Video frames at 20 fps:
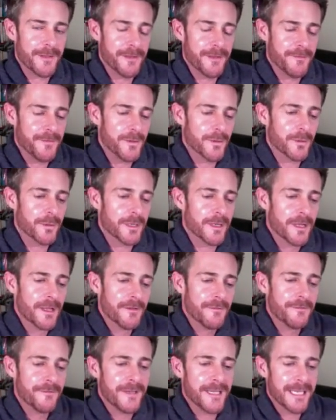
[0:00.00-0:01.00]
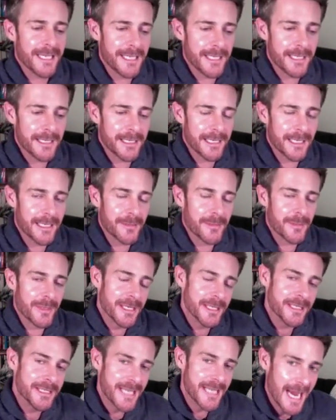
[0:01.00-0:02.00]
If you're feeling um,
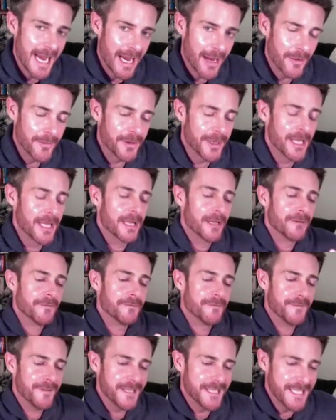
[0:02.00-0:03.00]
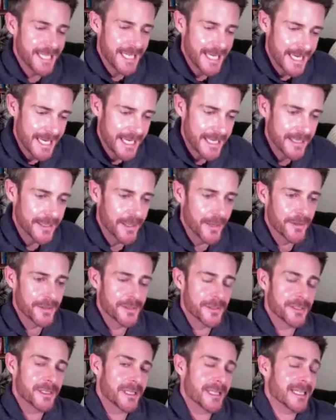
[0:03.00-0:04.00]
down, fatigued,
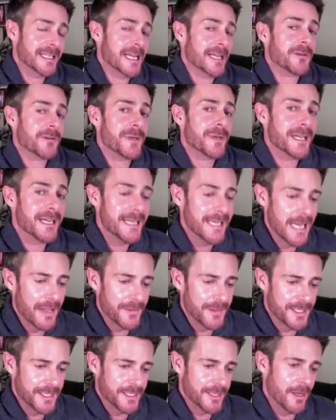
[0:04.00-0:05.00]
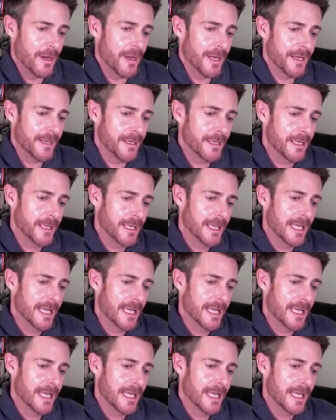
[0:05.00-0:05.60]
those sorts of things, that can be another sign.